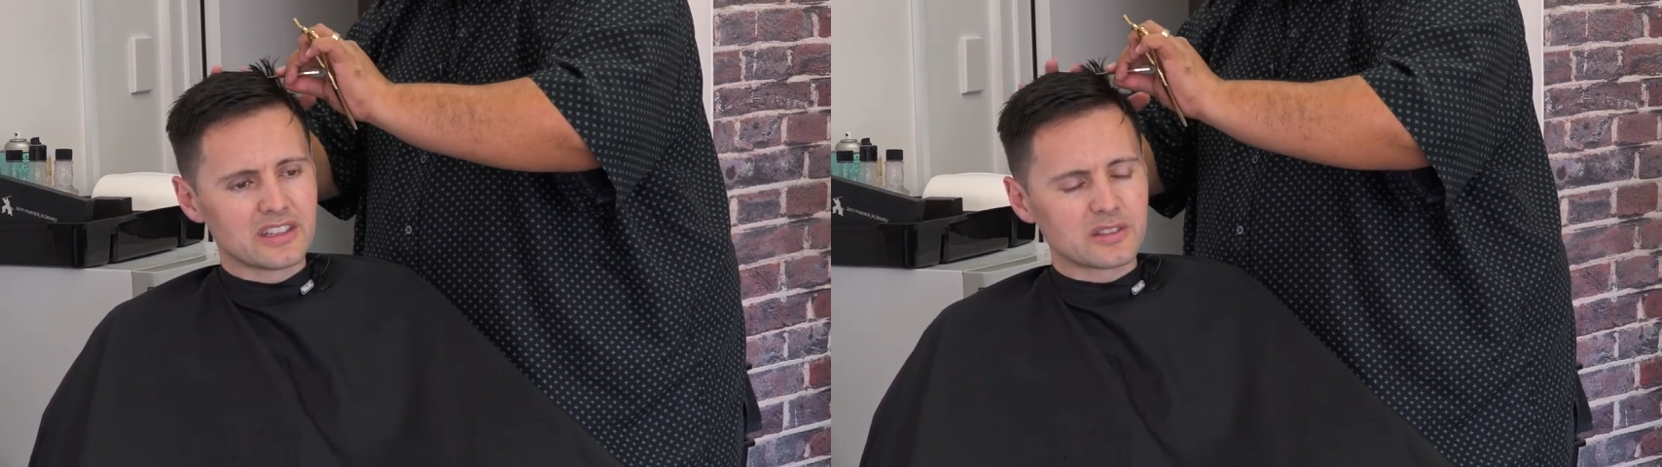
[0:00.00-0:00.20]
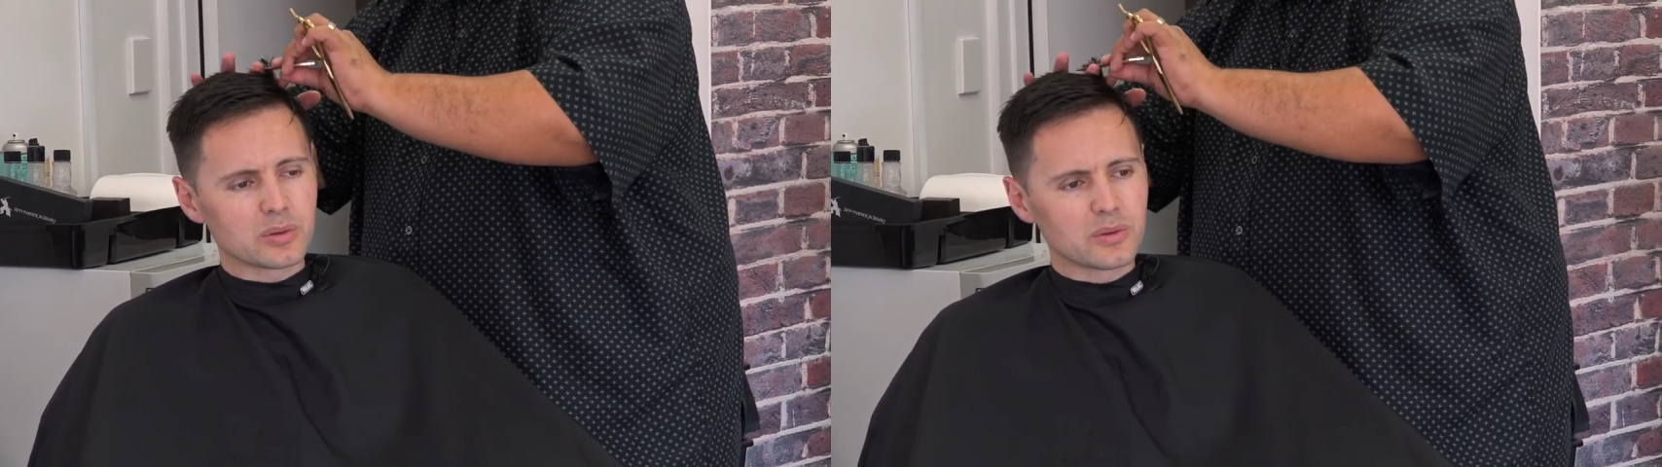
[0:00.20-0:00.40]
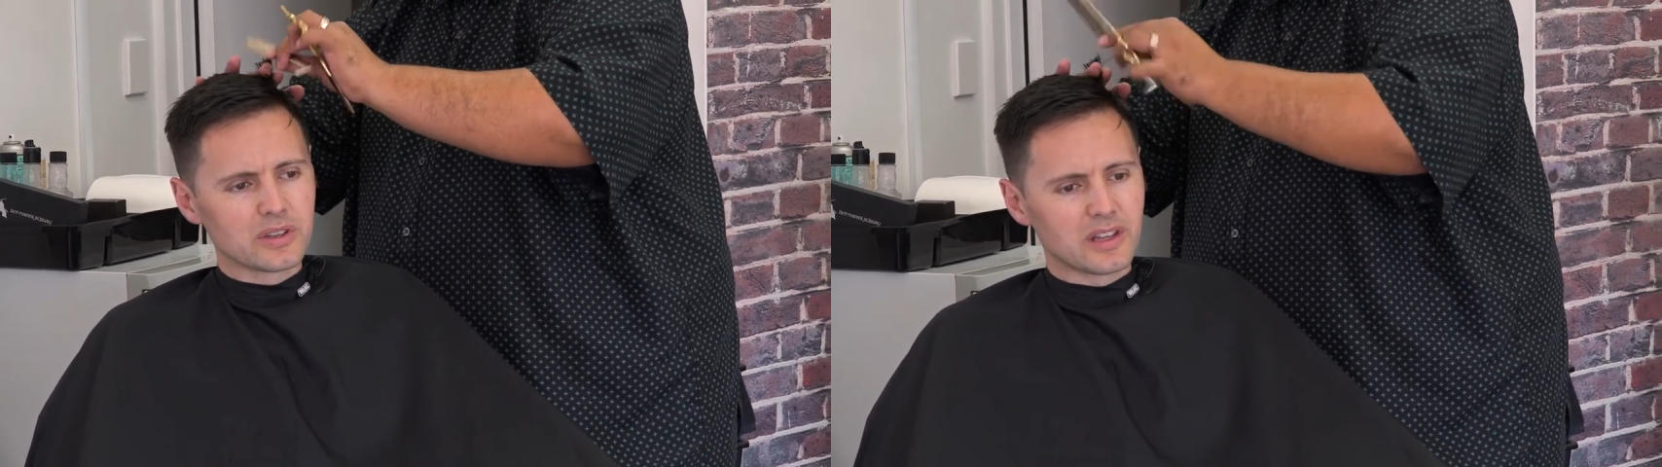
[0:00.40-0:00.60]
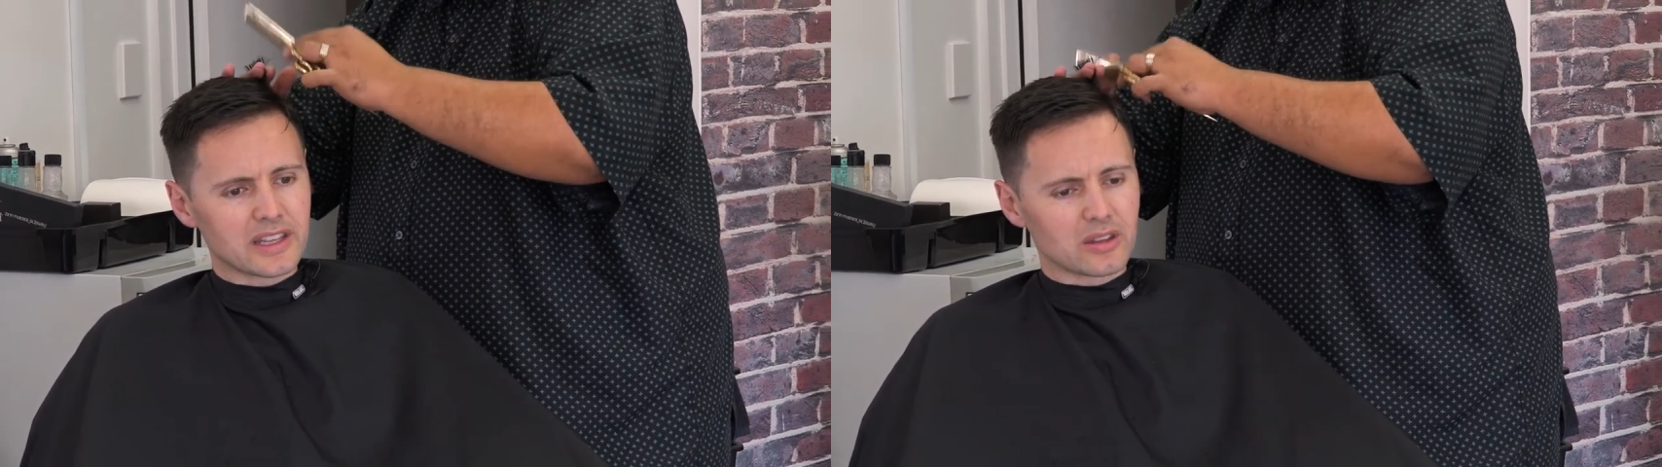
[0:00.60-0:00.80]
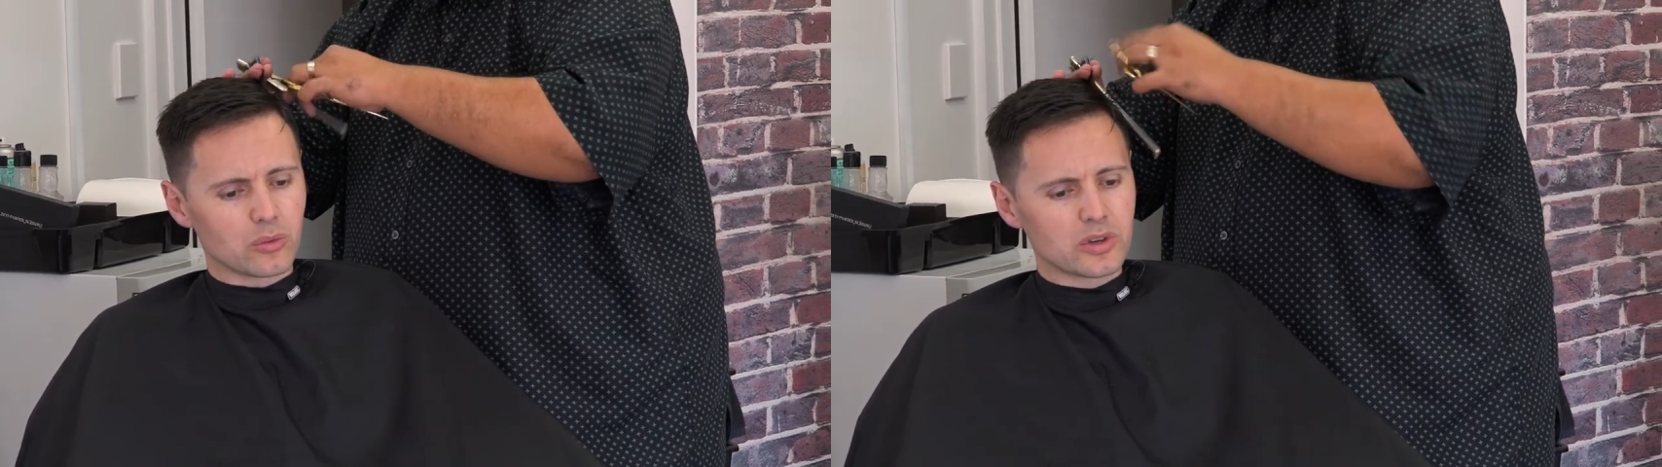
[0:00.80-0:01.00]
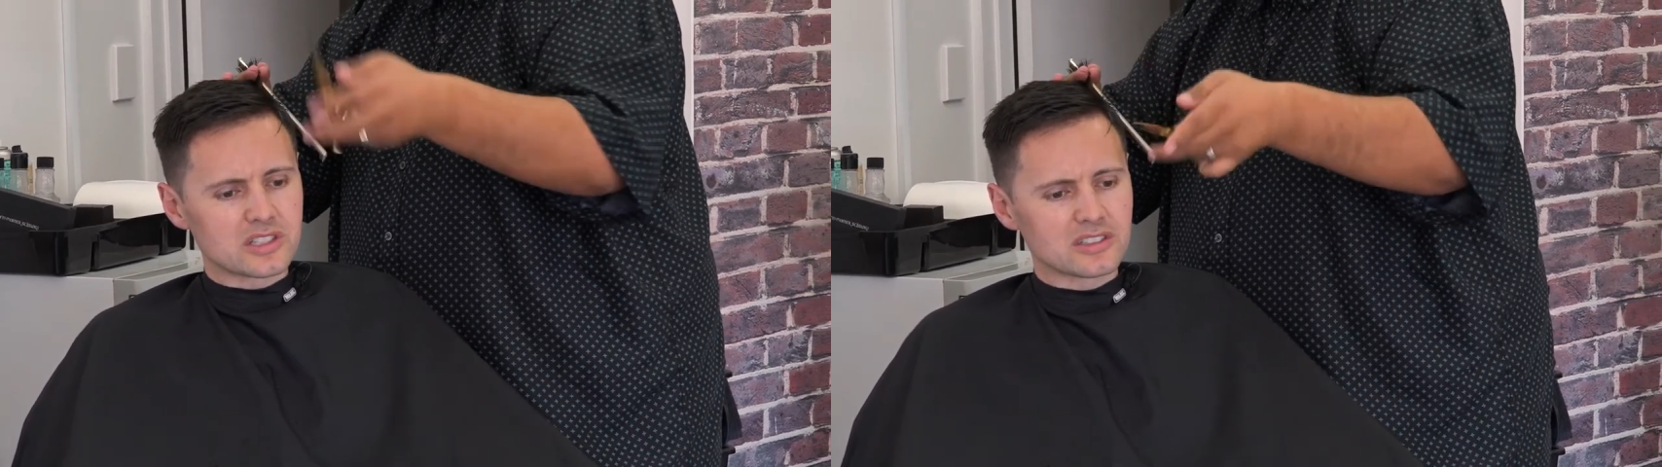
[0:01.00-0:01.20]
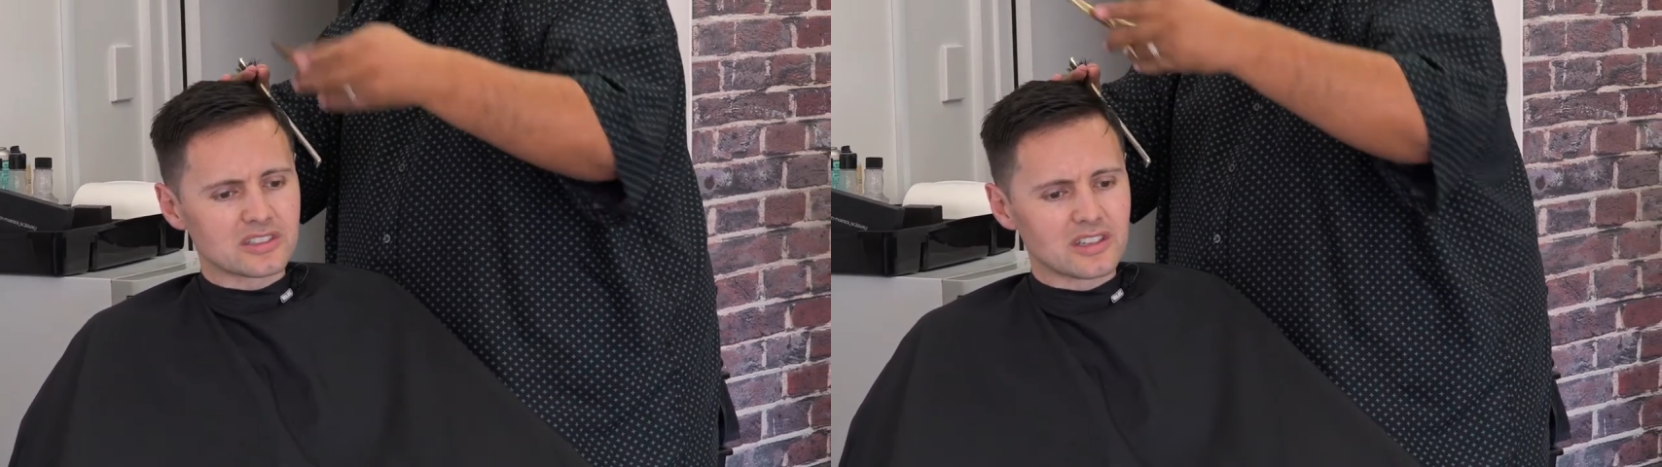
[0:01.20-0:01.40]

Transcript: it's probably like the richest